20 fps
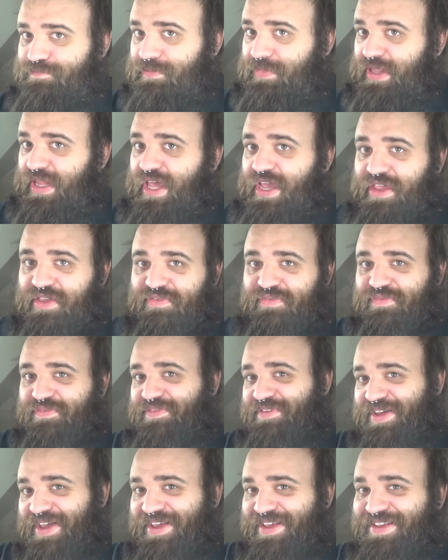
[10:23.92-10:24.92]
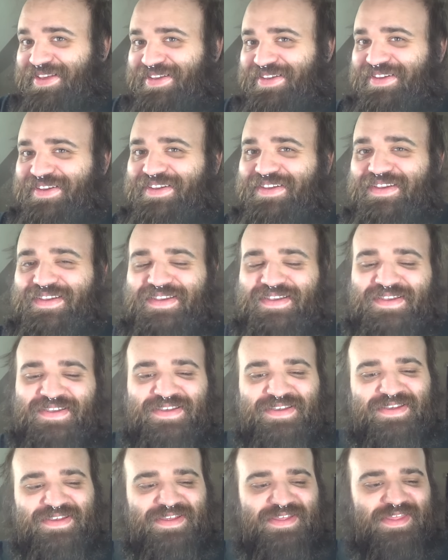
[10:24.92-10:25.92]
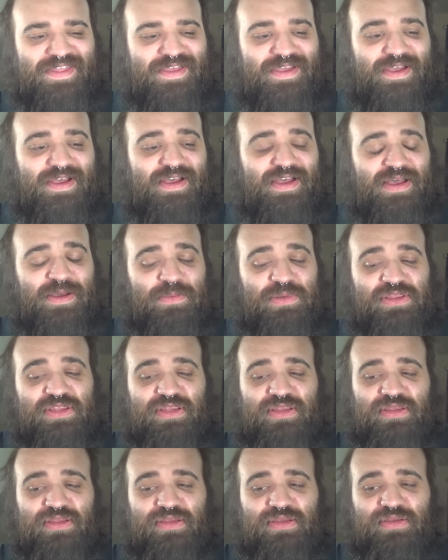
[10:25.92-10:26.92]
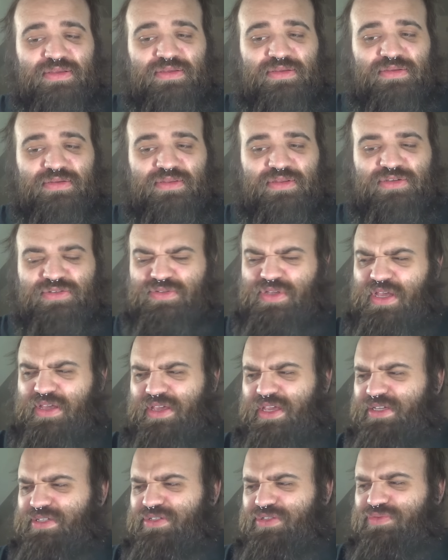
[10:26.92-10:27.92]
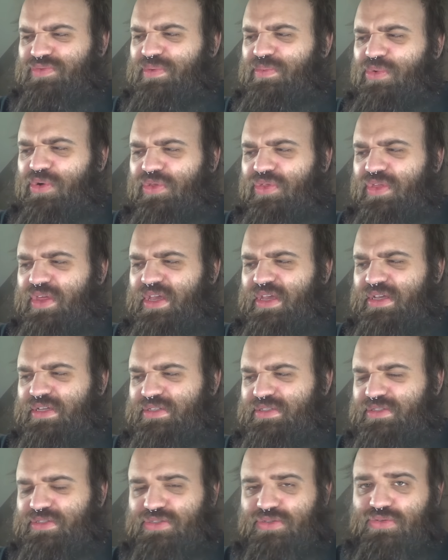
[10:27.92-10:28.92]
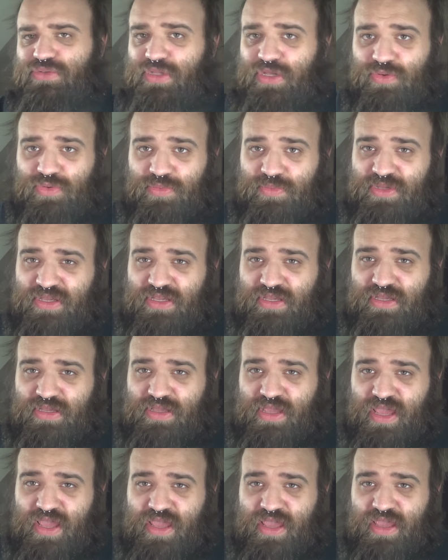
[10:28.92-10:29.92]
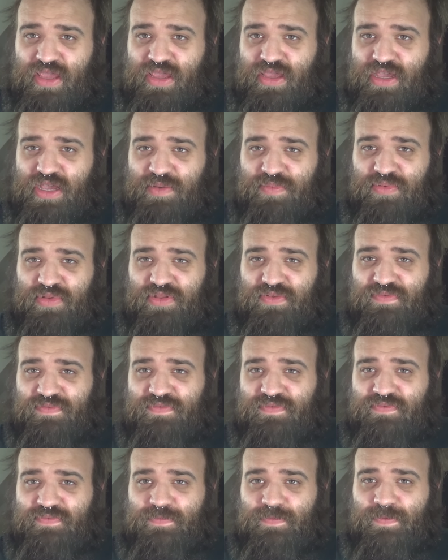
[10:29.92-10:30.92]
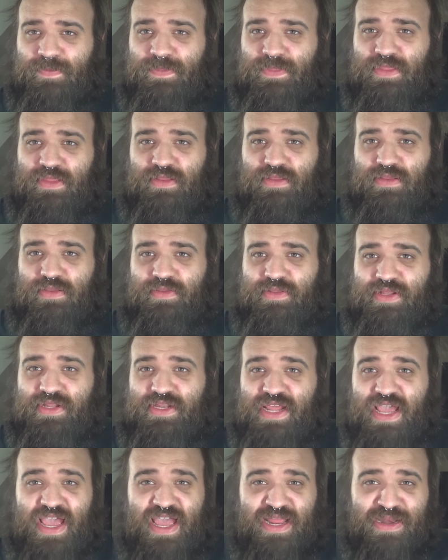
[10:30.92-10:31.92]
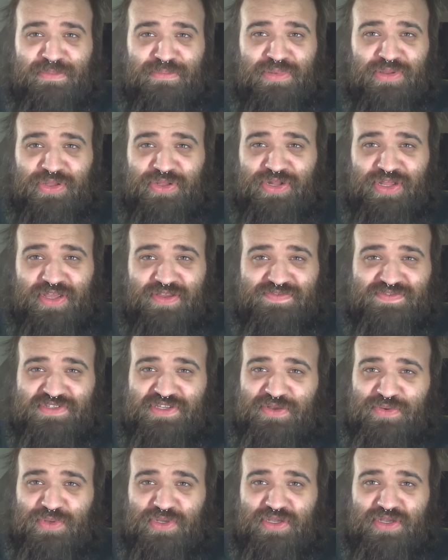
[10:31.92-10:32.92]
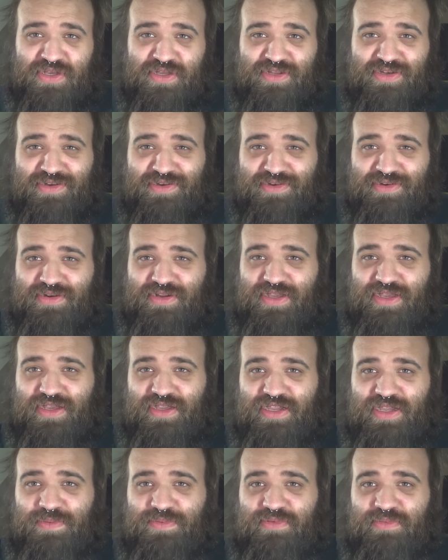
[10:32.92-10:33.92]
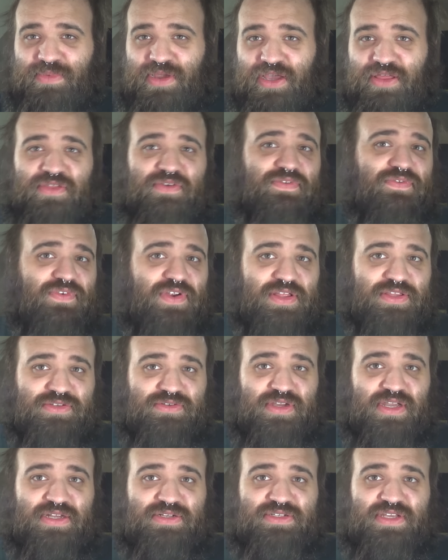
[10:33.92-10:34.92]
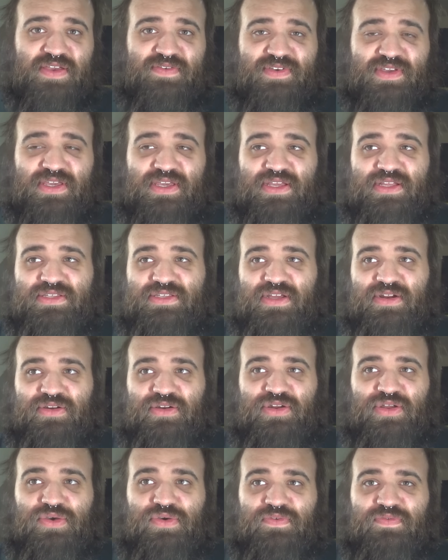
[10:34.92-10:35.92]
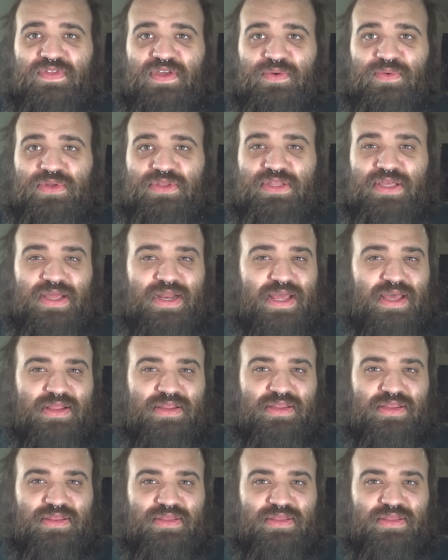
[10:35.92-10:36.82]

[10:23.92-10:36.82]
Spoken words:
Life. But I guess there's one more thing. Is soon there will be a couple of dad build-offs going on. A couple of my other friends are actually having kids. I don't know if they want that out